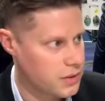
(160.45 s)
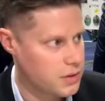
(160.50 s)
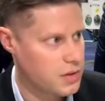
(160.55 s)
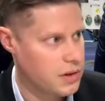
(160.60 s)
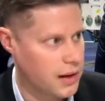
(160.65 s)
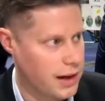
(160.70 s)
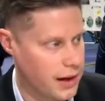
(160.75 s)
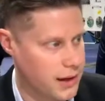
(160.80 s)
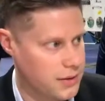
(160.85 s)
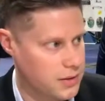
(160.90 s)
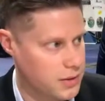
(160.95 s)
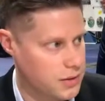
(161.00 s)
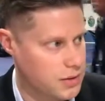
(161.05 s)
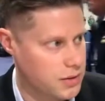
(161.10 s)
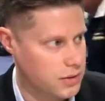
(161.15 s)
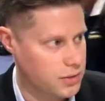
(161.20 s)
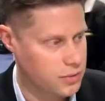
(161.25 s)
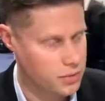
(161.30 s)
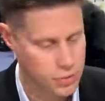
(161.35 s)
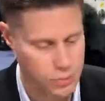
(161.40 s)
z-axis
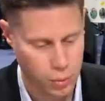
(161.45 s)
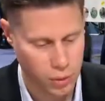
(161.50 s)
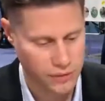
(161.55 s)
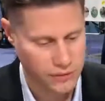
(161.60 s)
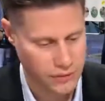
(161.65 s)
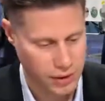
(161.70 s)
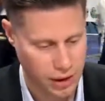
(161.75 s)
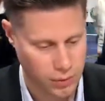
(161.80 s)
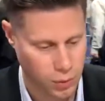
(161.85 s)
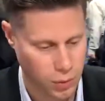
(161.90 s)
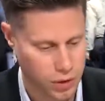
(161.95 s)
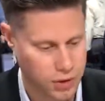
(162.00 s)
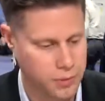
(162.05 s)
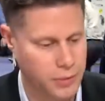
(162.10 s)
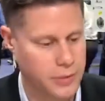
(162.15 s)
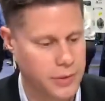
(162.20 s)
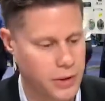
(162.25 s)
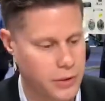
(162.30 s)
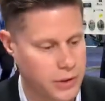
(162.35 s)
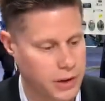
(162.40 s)
and 3.5 watts
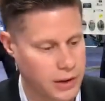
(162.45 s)
per meter